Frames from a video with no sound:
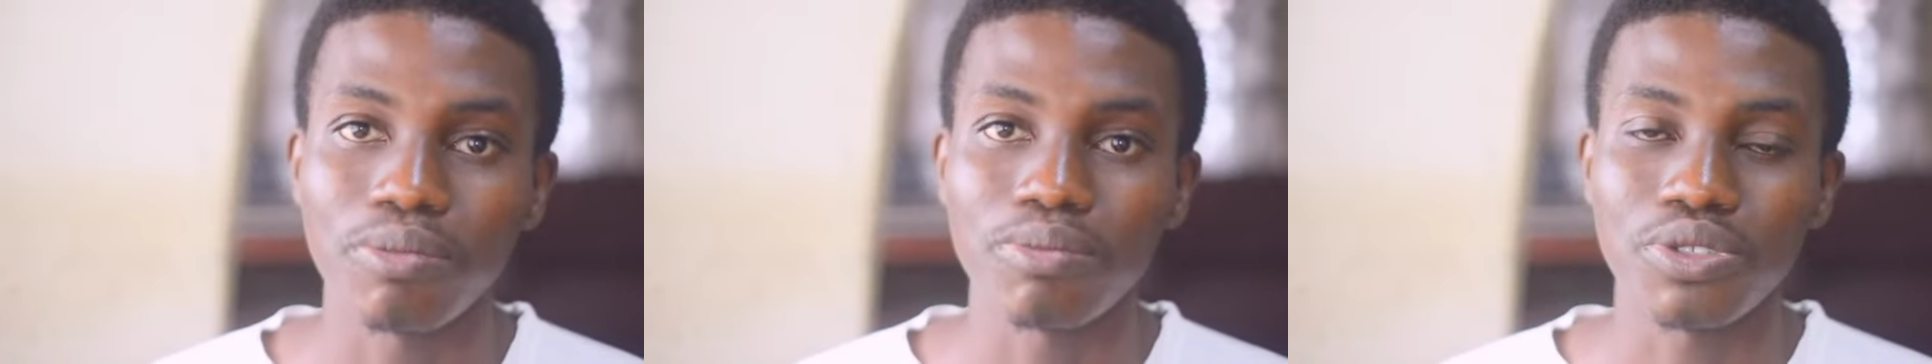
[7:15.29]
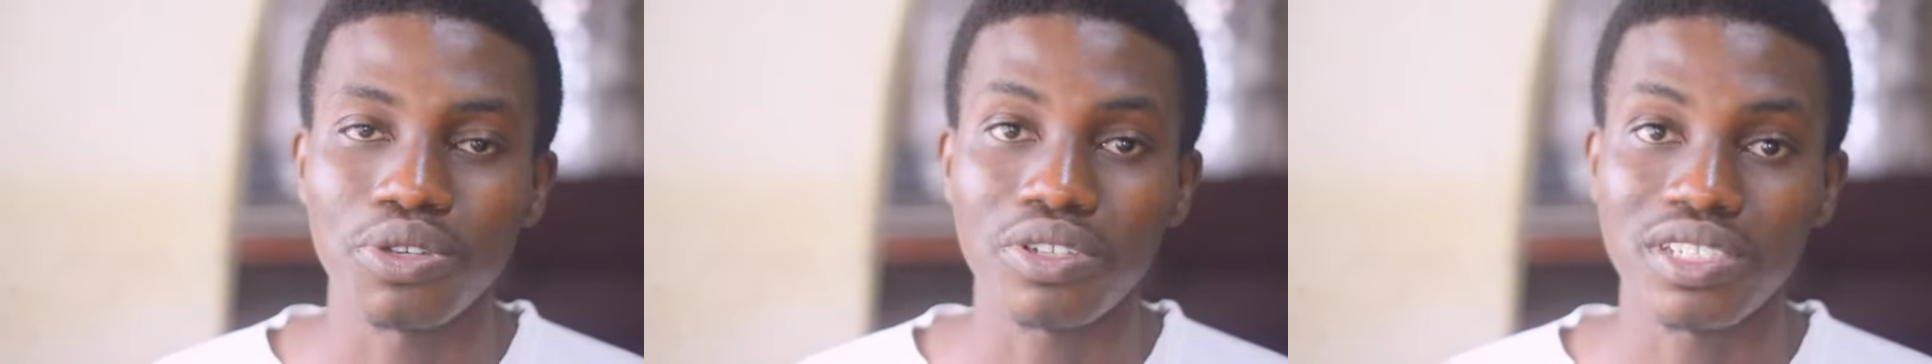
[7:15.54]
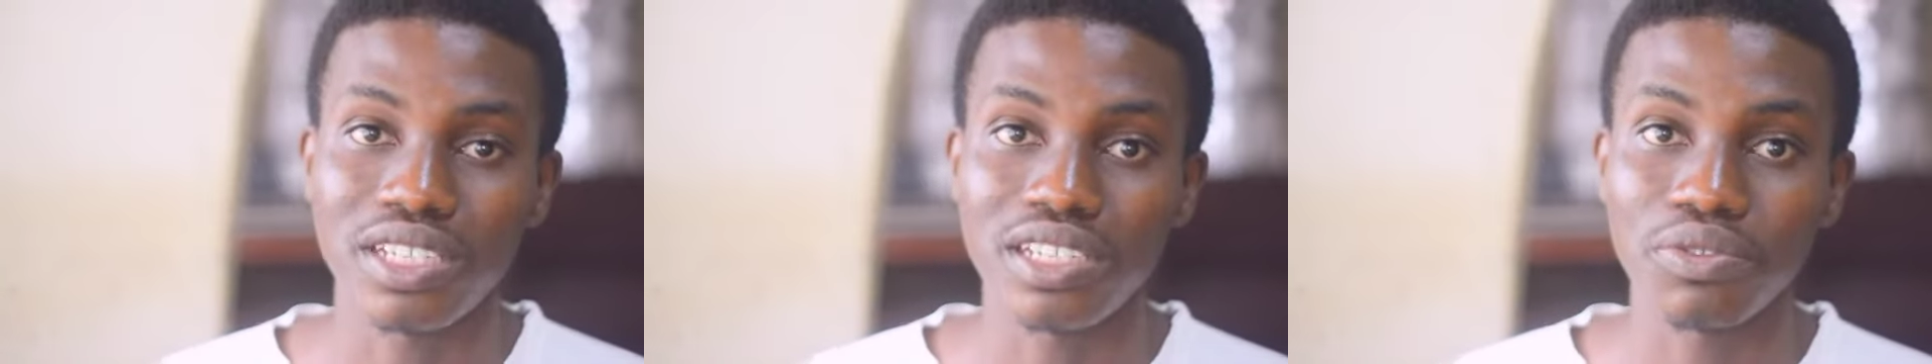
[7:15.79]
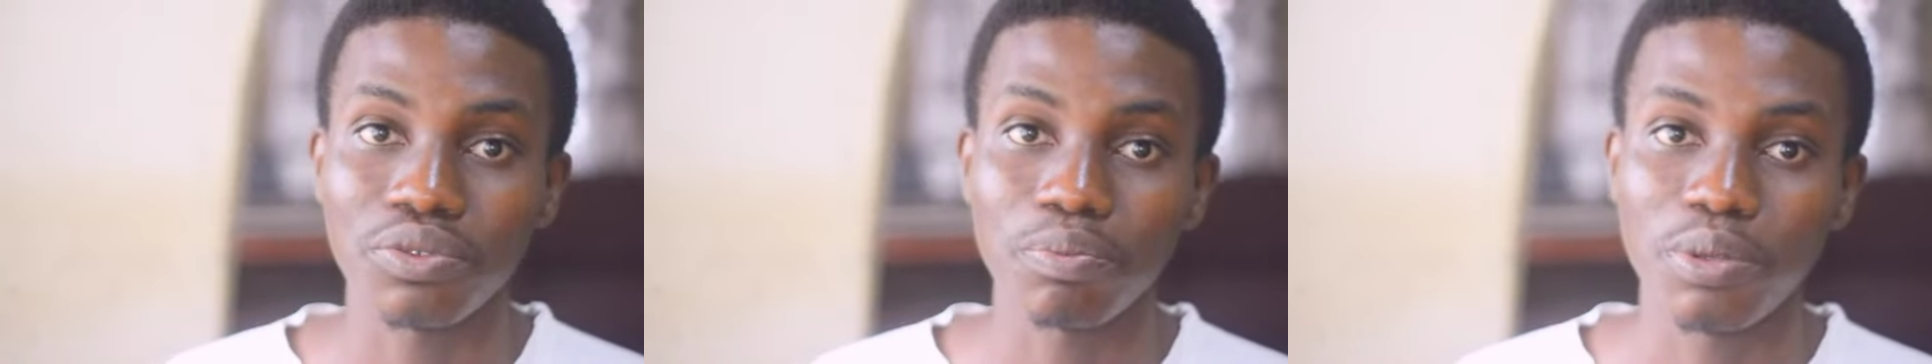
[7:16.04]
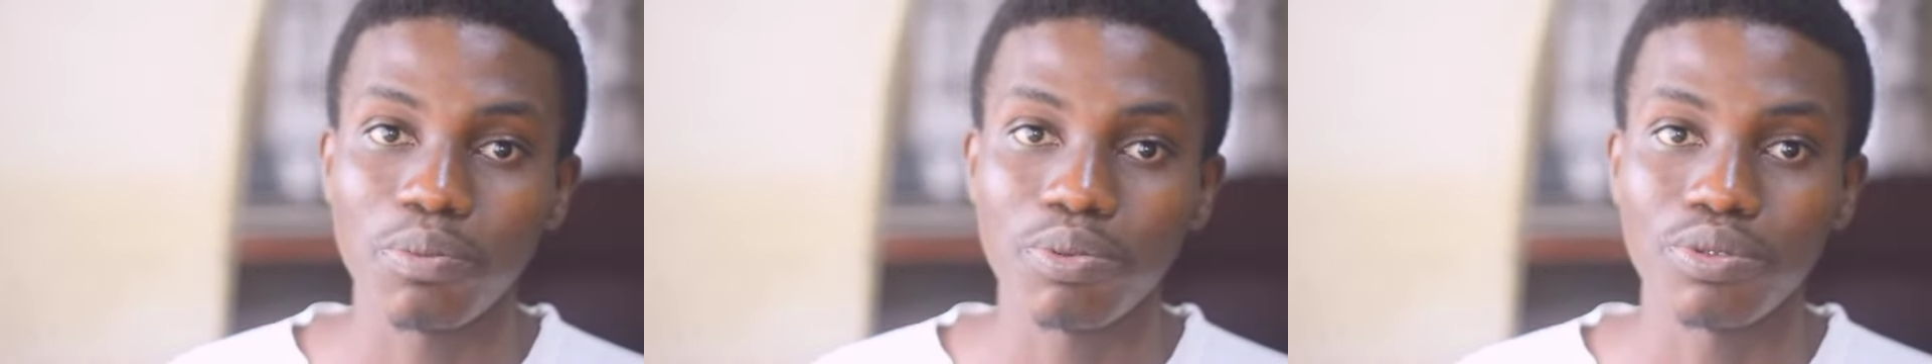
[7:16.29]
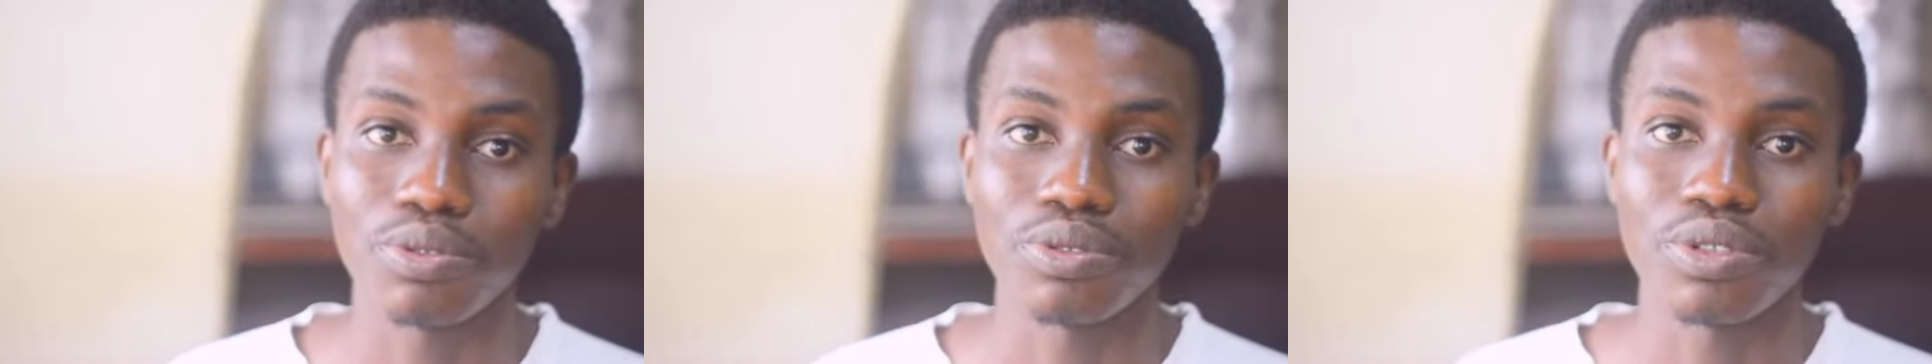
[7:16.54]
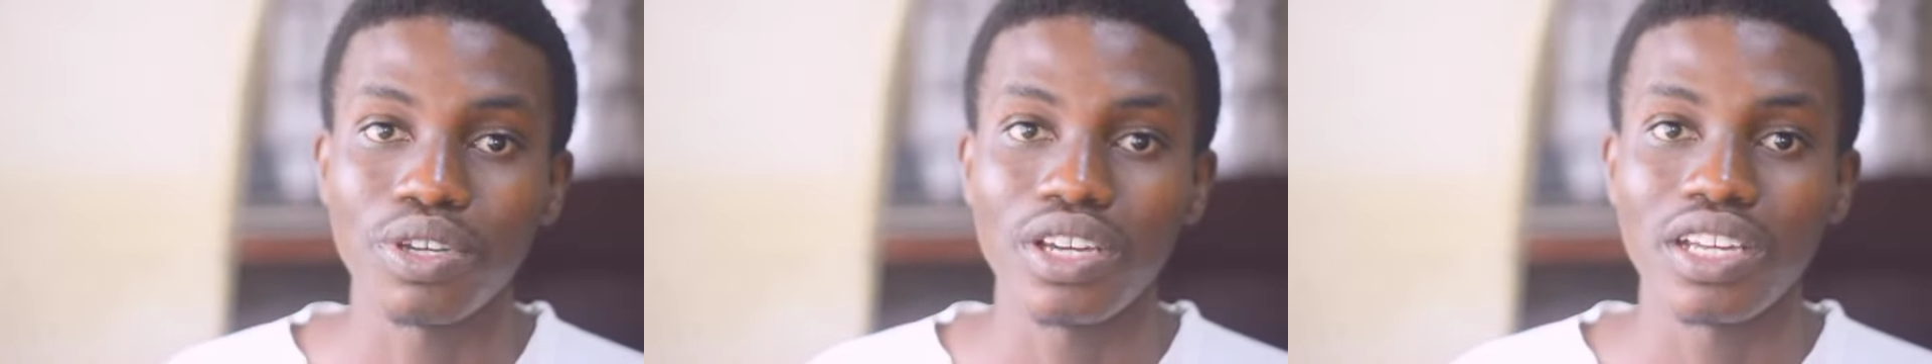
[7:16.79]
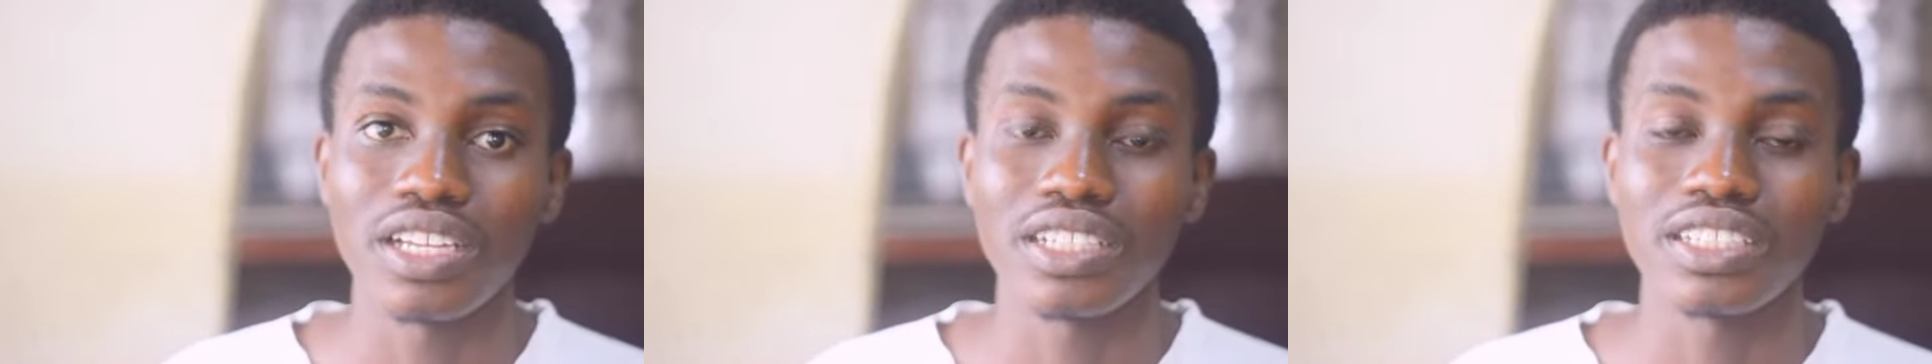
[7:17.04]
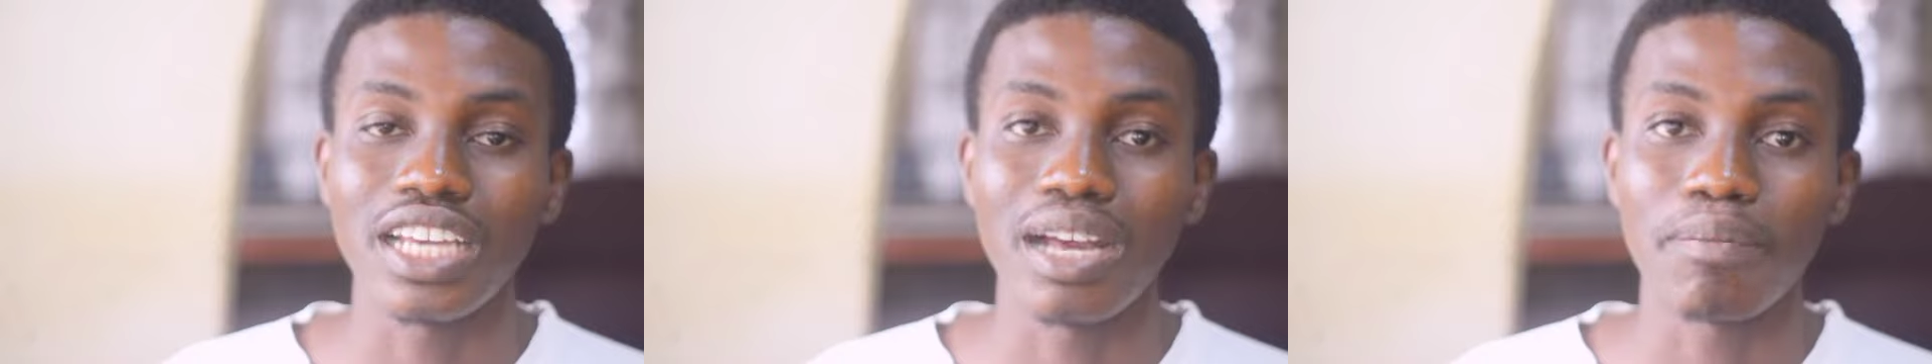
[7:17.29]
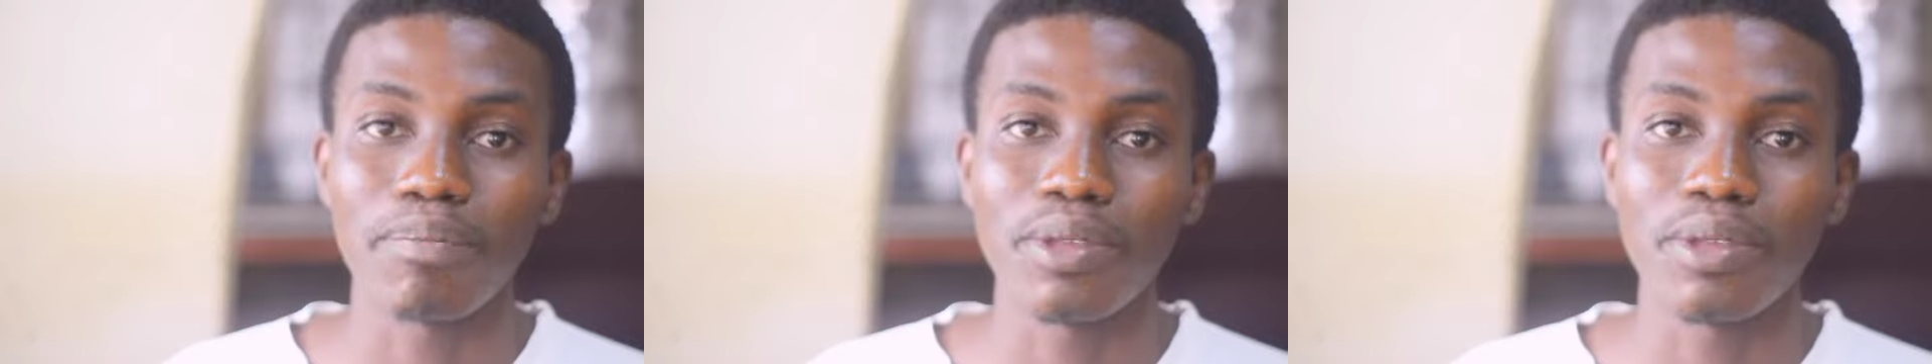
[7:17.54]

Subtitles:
successful people, they are